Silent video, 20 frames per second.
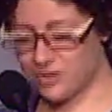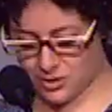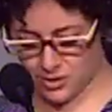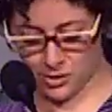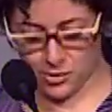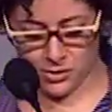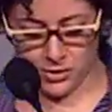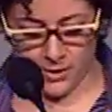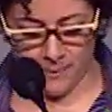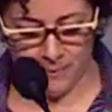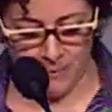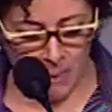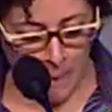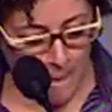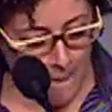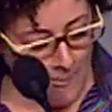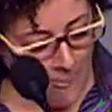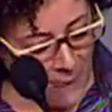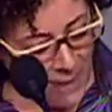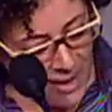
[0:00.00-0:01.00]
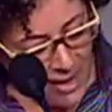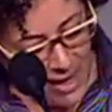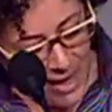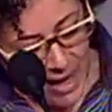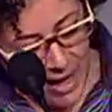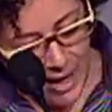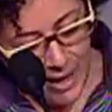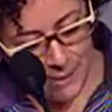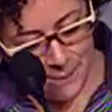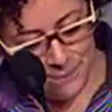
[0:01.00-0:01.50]
so hold
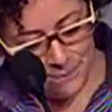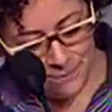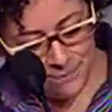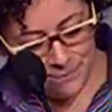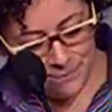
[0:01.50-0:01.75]
on.